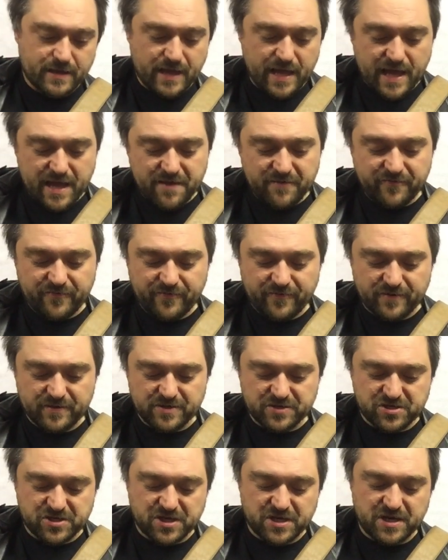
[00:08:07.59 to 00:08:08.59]

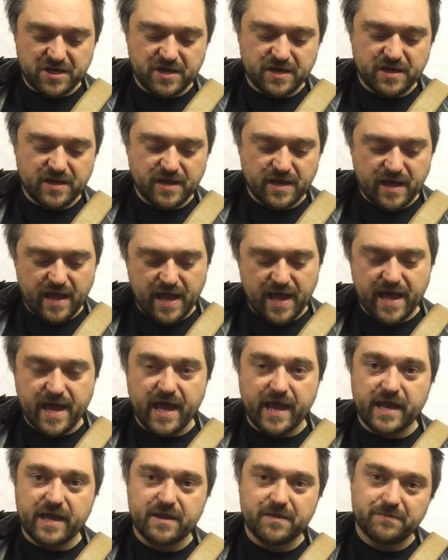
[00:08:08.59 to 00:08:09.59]
F, G,
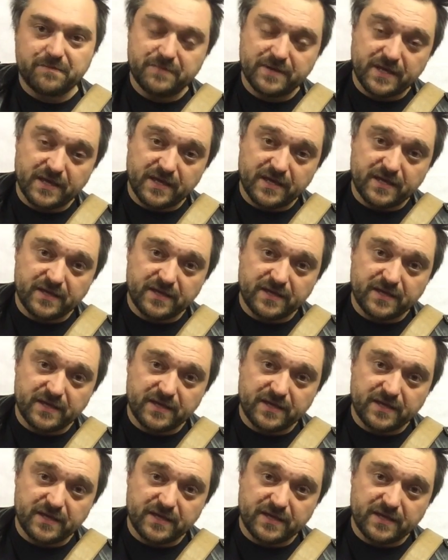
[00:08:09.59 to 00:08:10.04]
A, B,